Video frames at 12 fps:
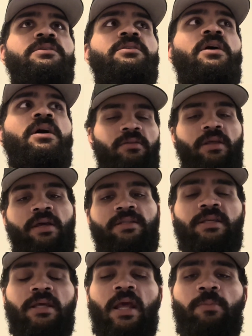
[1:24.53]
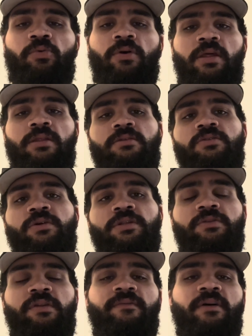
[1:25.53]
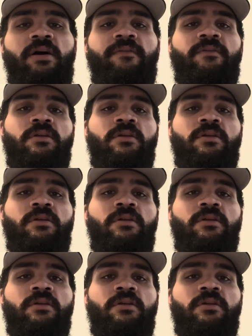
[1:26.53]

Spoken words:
So like I said, April 8th, 2025,